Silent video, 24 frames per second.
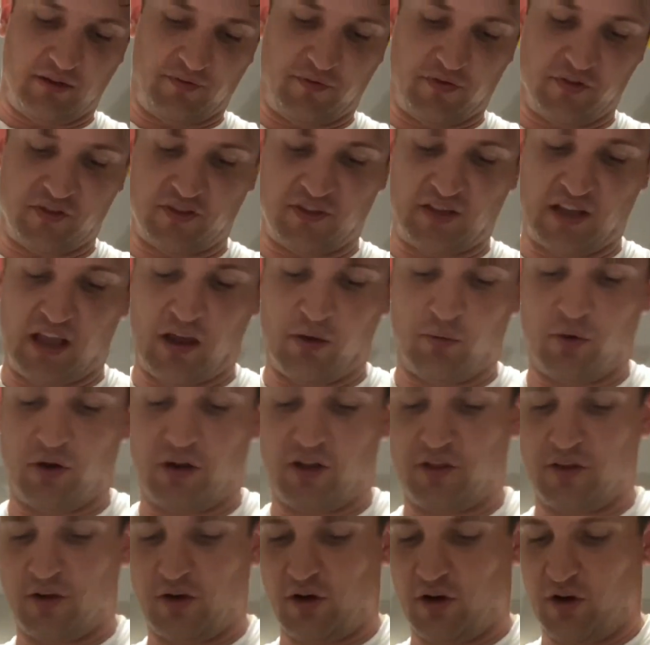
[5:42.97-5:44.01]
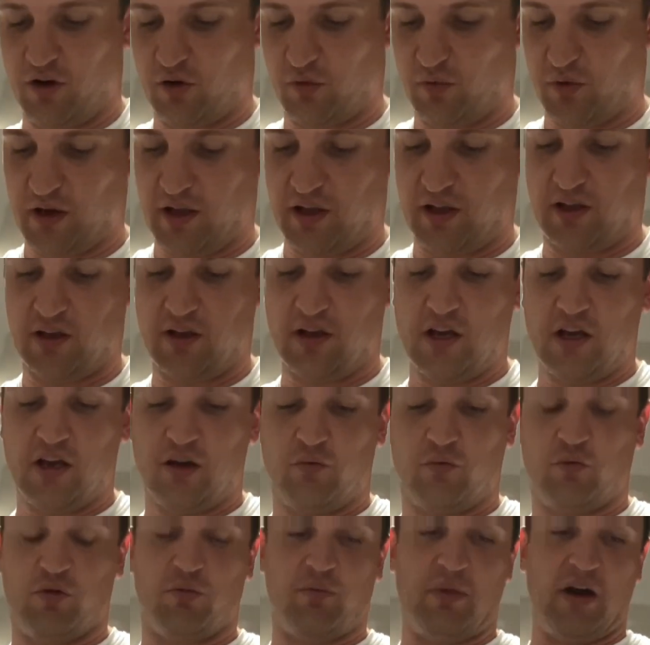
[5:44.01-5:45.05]
If you stay with it the whole way,
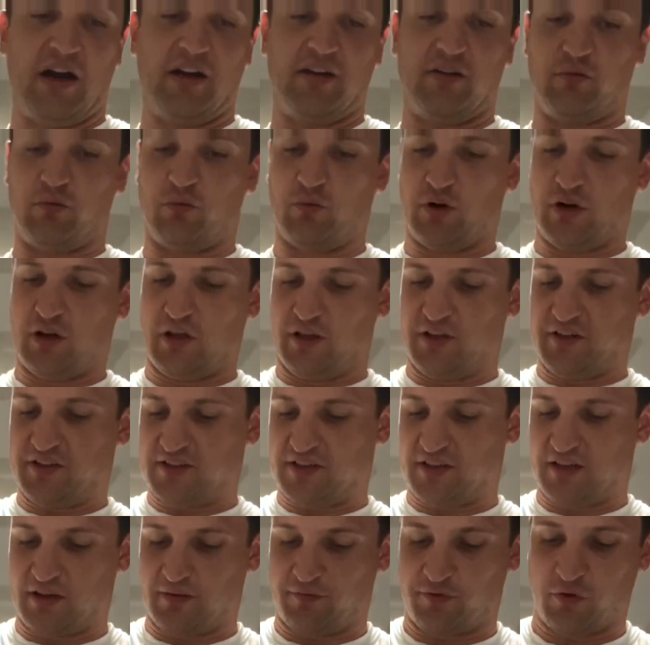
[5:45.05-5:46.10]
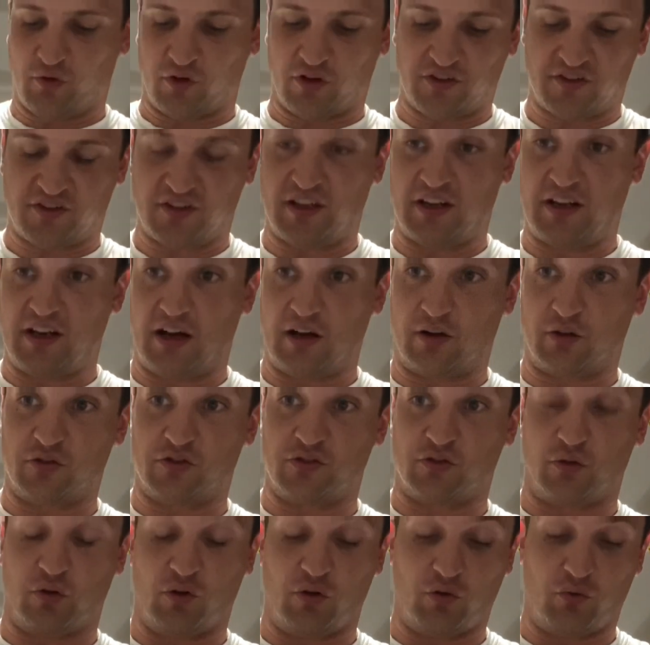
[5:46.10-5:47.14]
we're about to really see if you can see knuckles
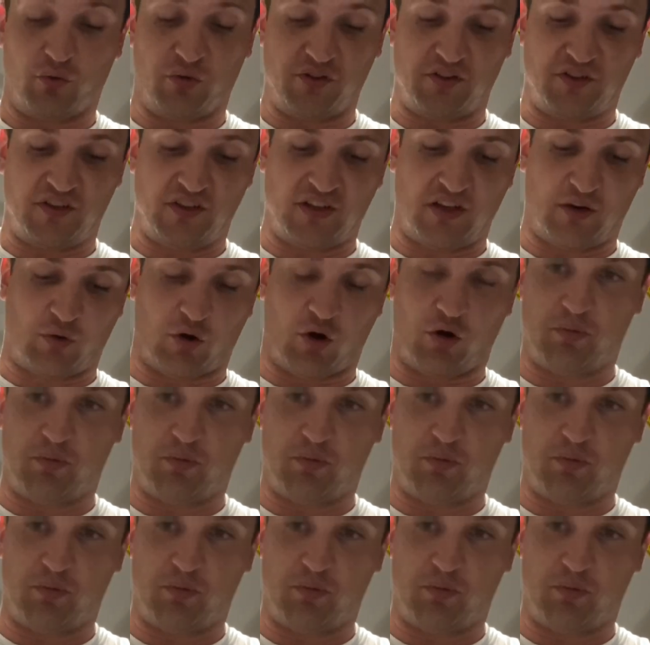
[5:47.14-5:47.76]
through it with zero